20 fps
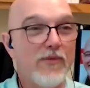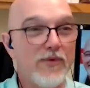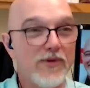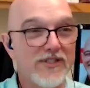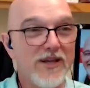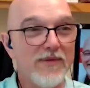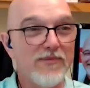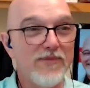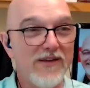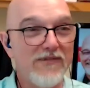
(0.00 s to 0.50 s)
thought
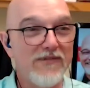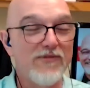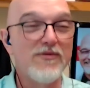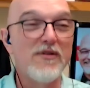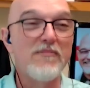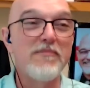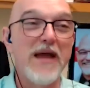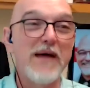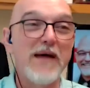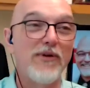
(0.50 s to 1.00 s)
was something
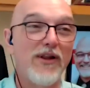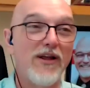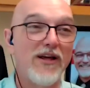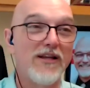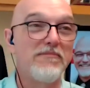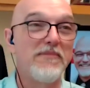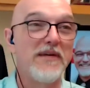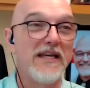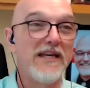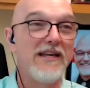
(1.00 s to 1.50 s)
from the
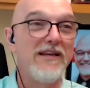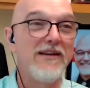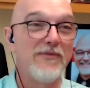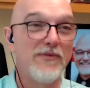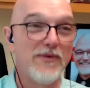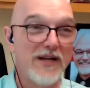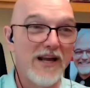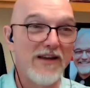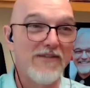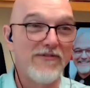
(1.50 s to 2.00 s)
Babylon
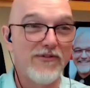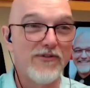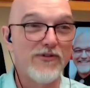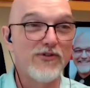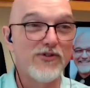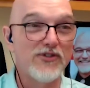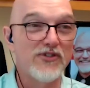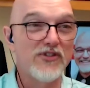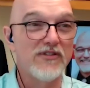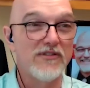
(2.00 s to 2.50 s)
Bee when I
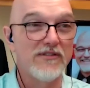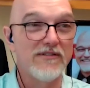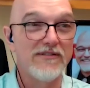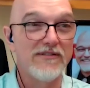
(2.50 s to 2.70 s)
heard